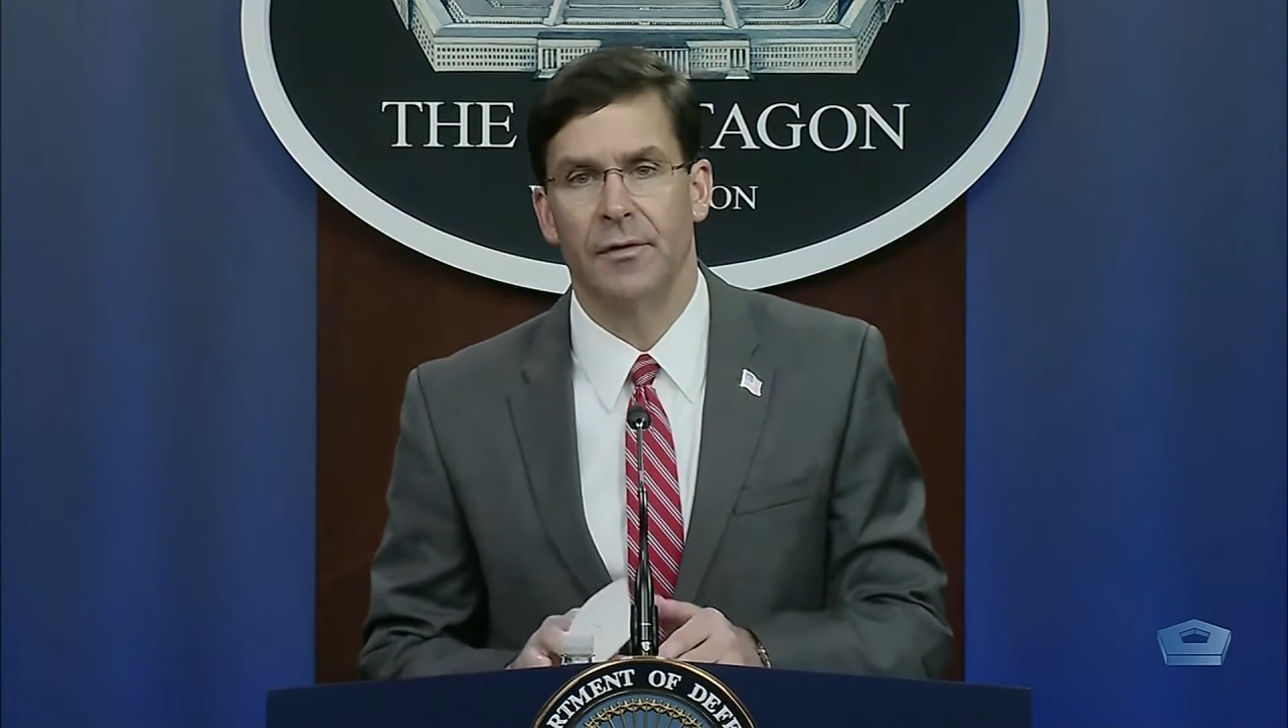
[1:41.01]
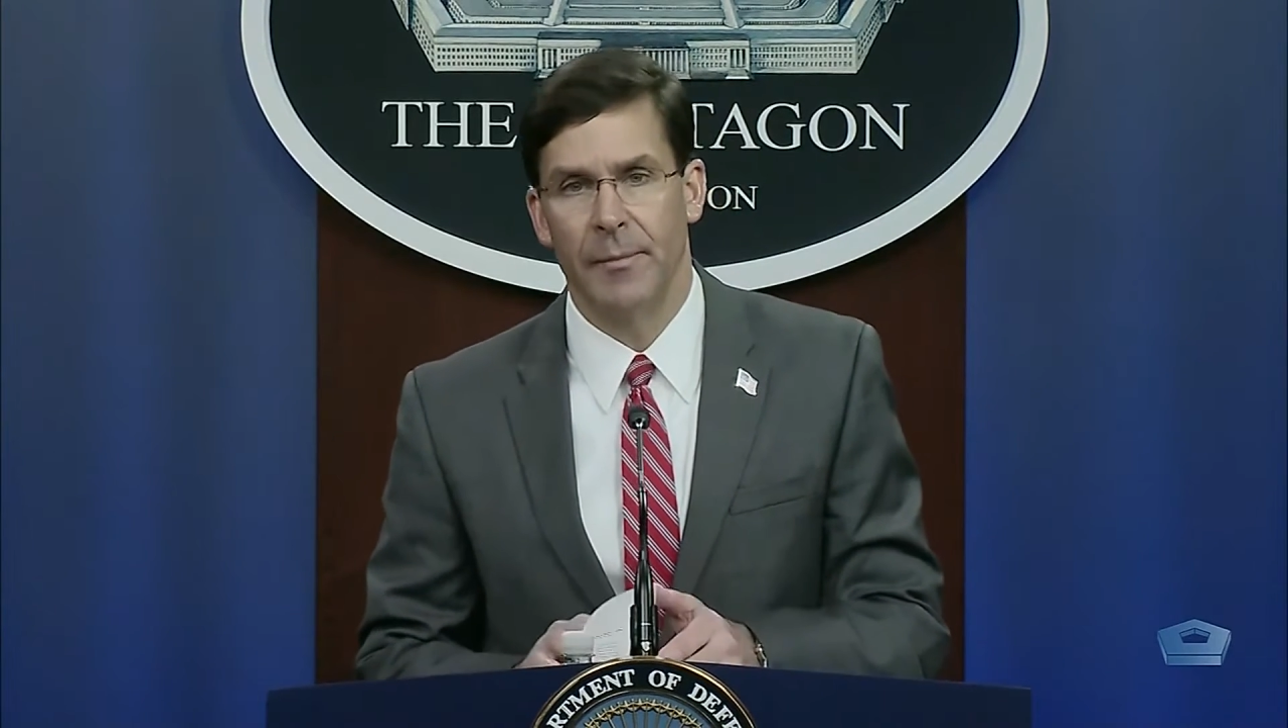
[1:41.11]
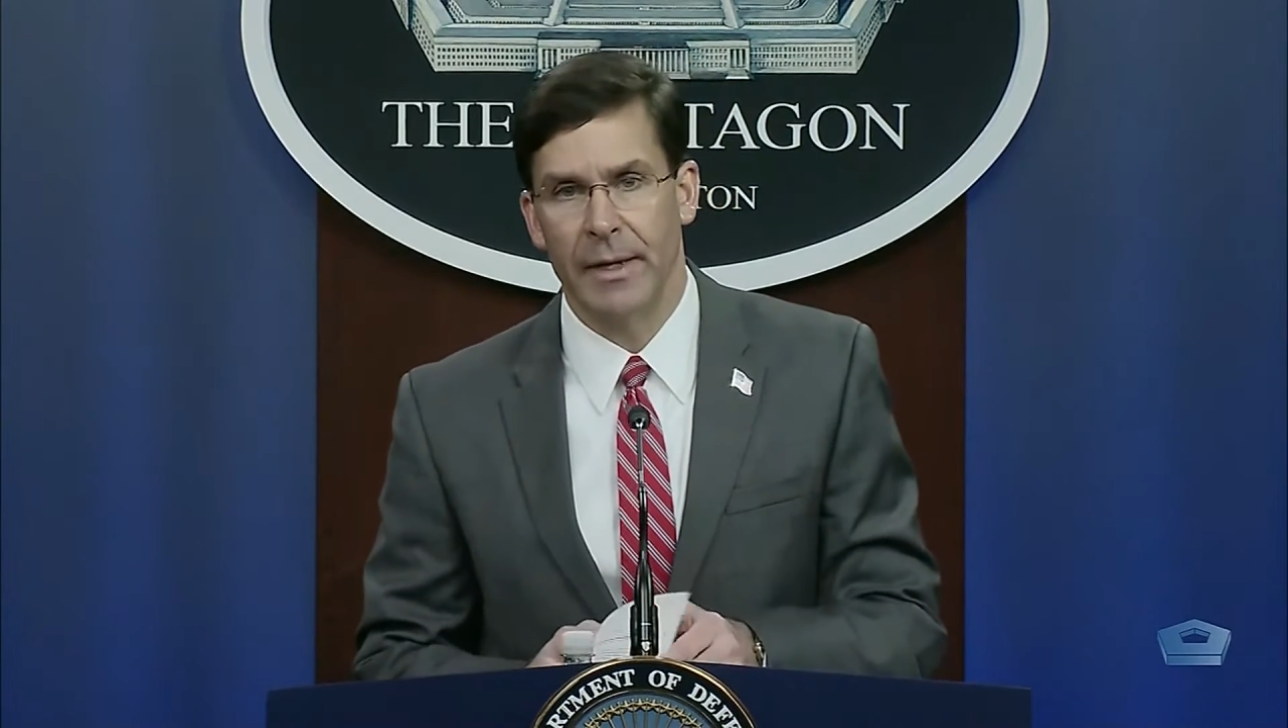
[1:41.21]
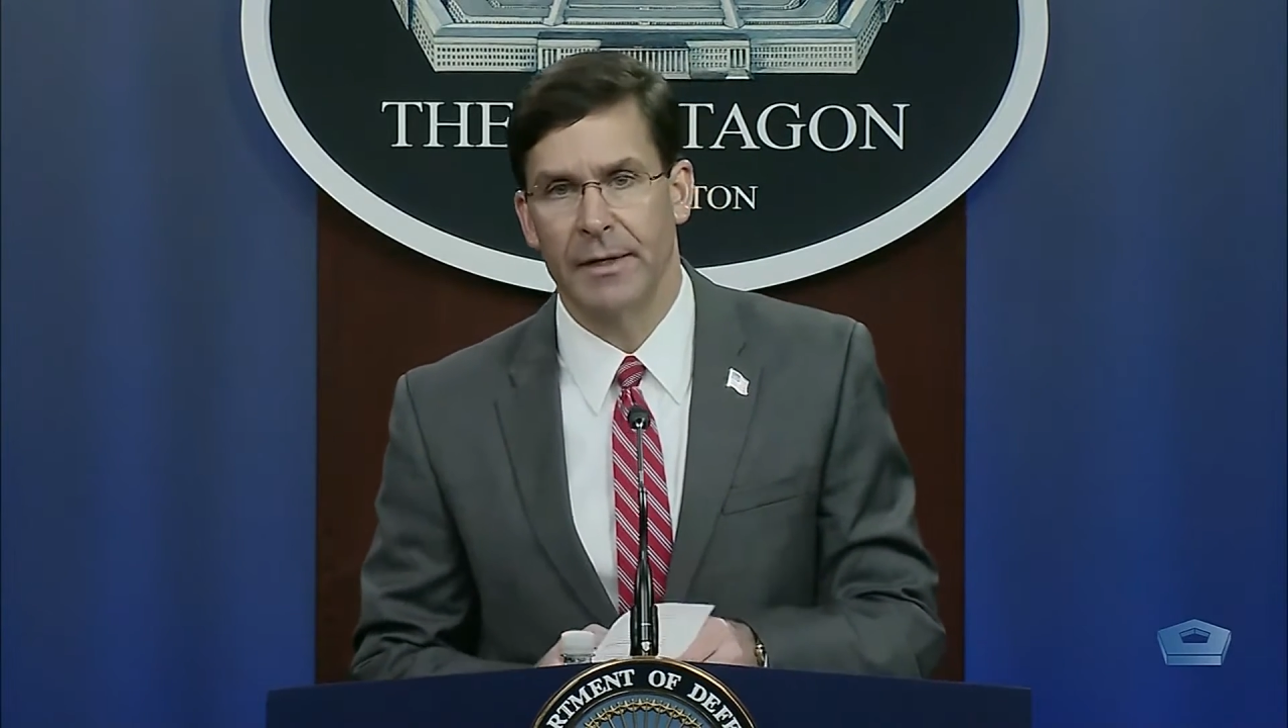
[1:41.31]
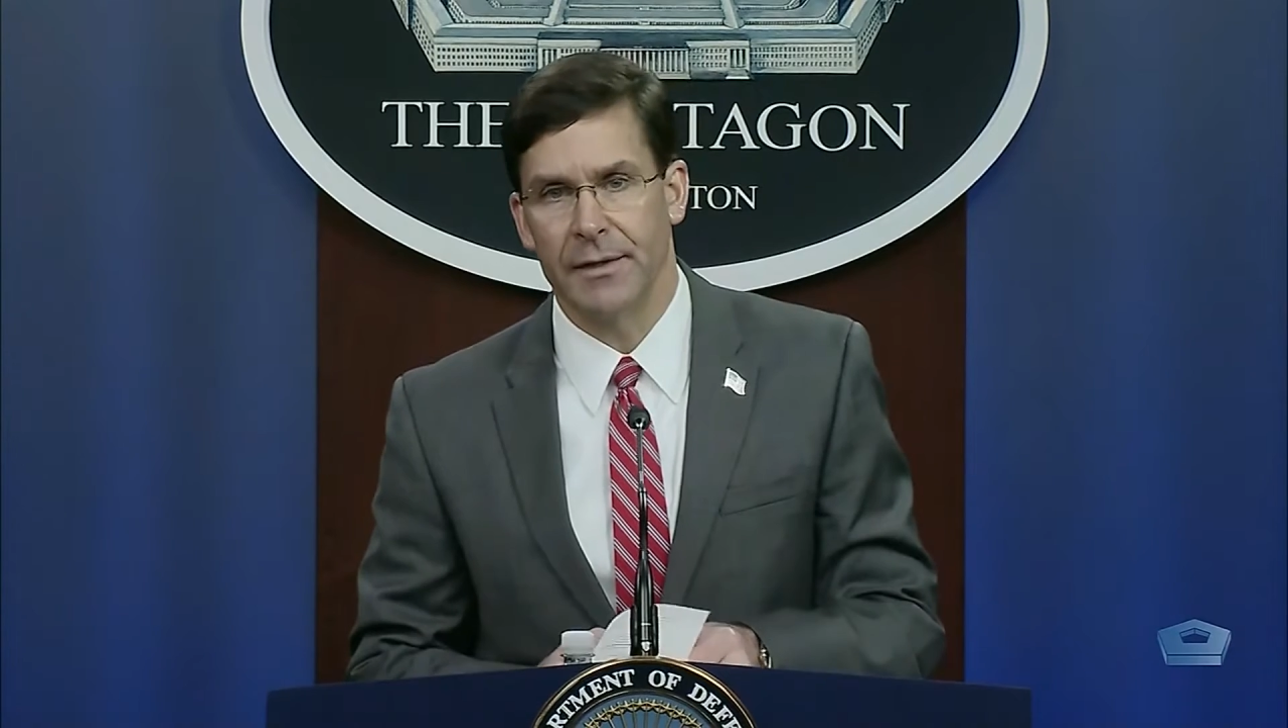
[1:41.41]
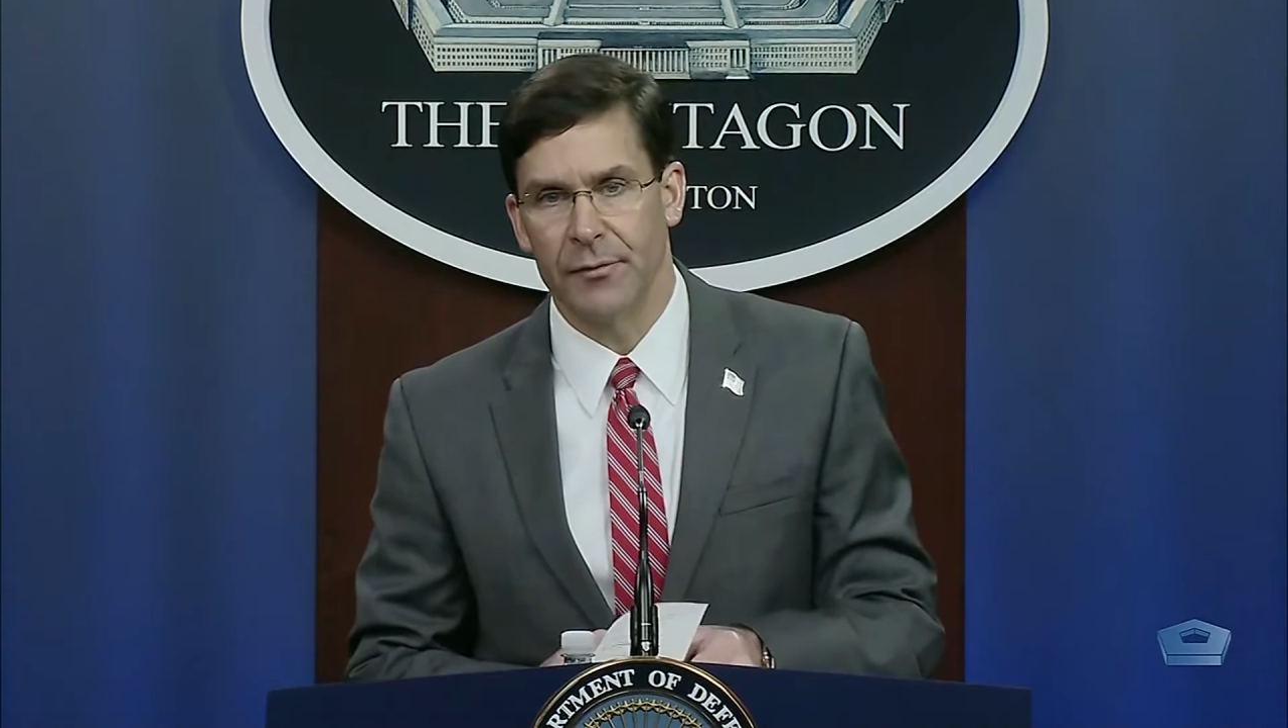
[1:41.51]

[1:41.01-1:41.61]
to make a